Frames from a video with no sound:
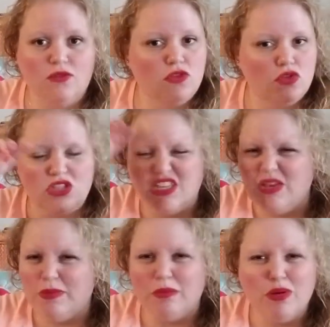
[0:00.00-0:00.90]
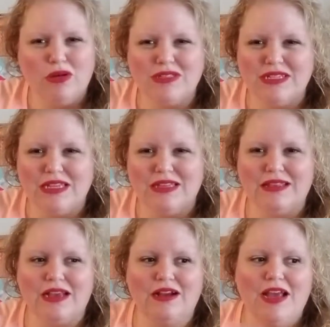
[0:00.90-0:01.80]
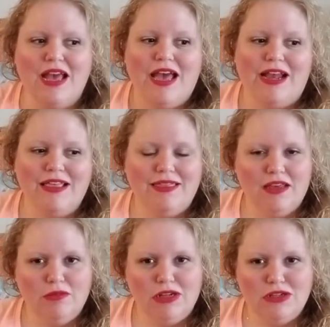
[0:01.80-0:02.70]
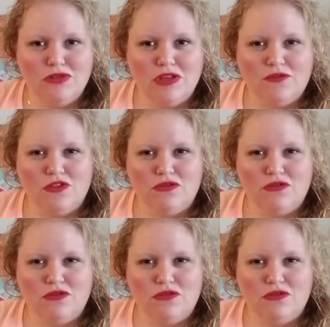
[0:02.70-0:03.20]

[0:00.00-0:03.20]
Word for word: so just keep on posting in there. And I think I'm going to do that for the